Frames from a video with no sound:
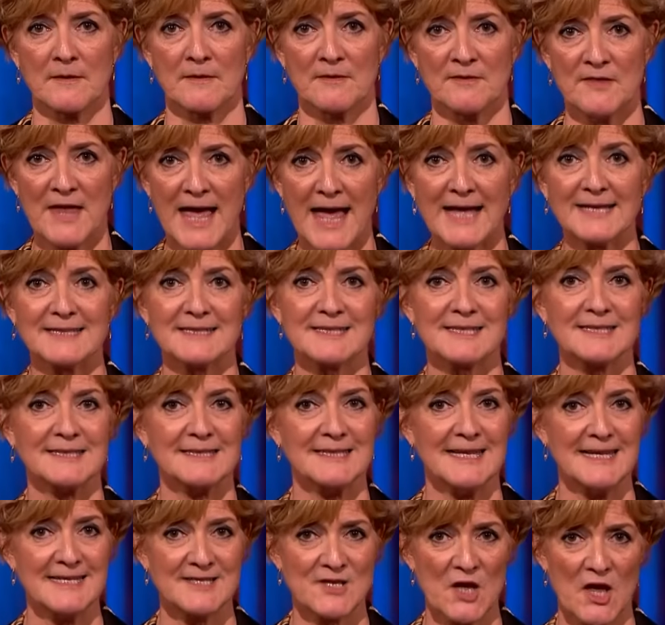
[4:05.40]
That
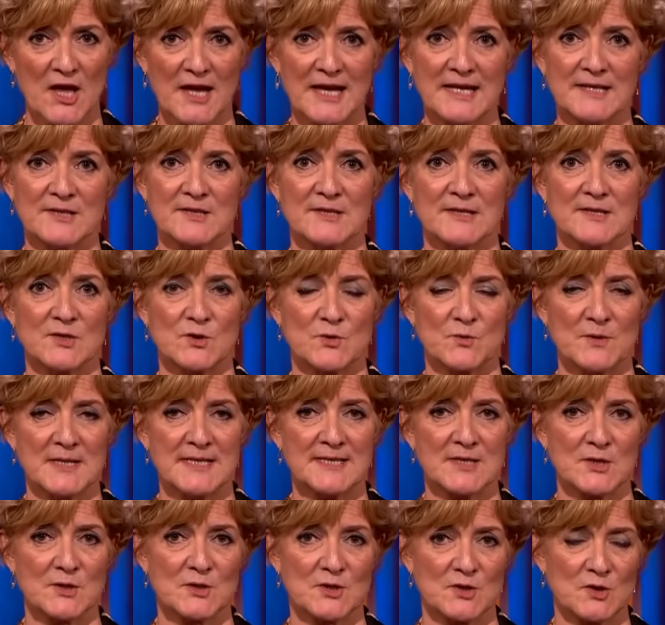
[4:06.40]
is our
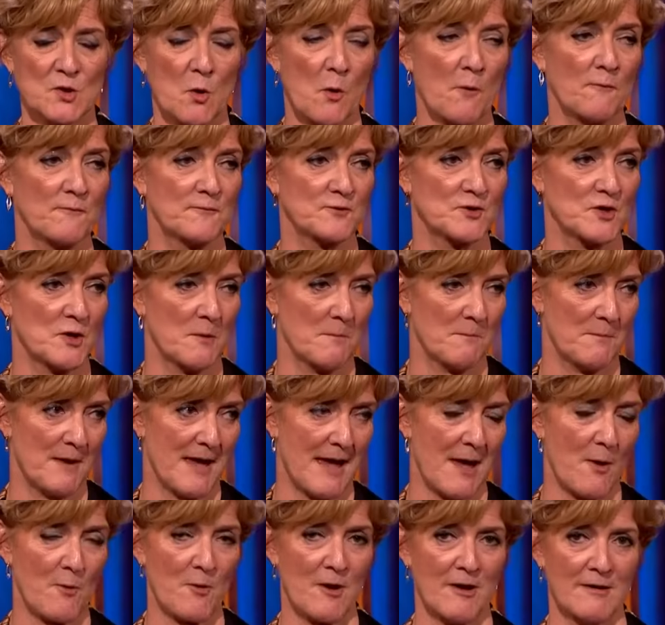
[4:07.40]
industry's soft
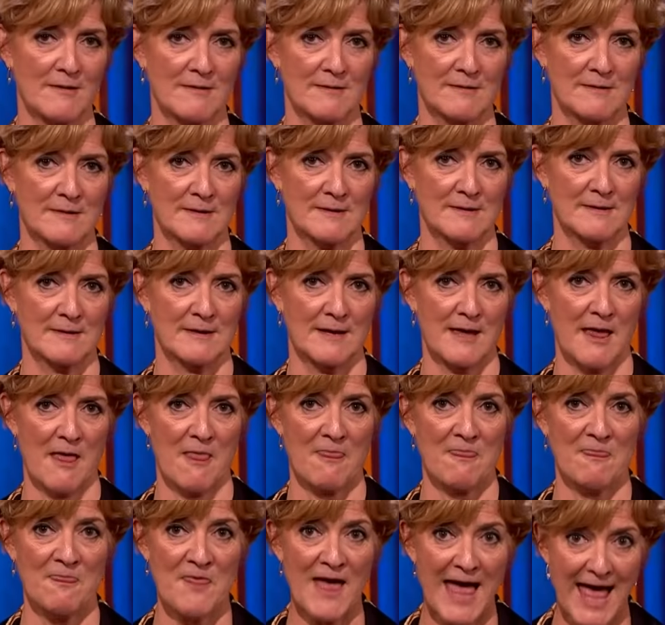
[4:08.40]
power.
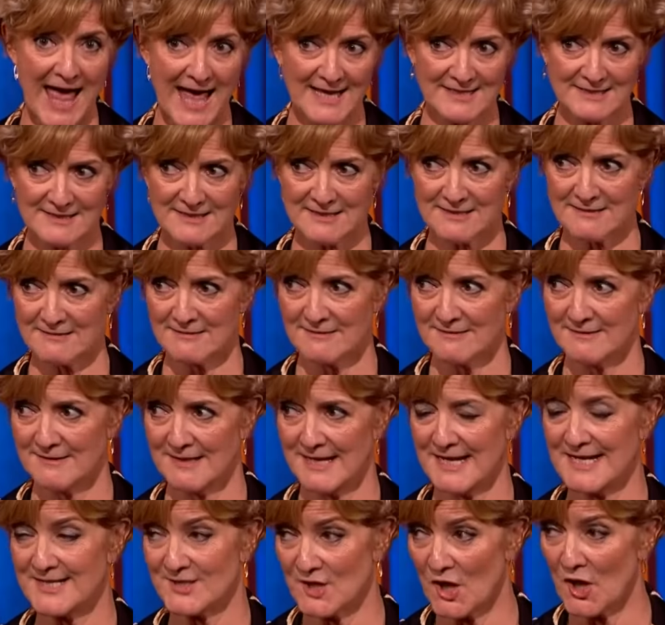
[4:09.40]
That
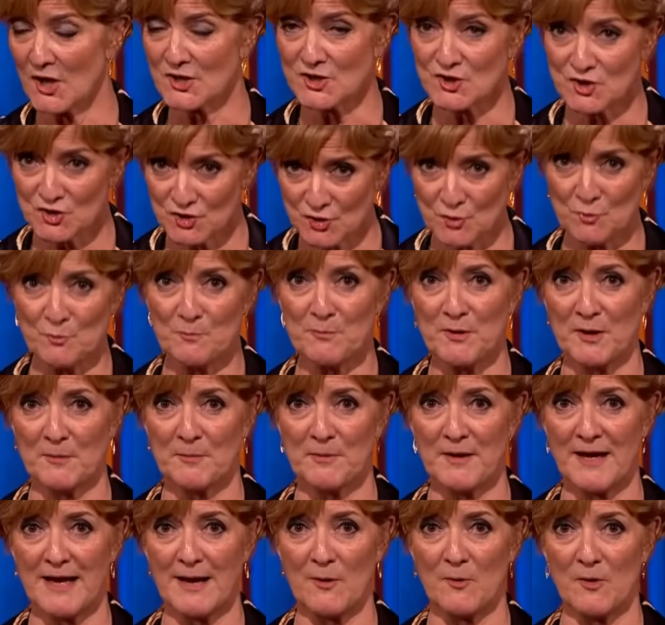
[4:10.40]
is our
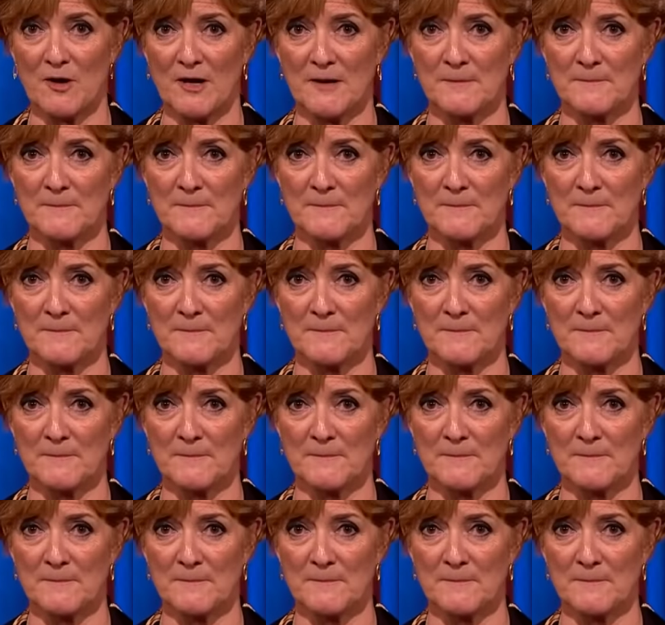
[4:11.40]
superpower.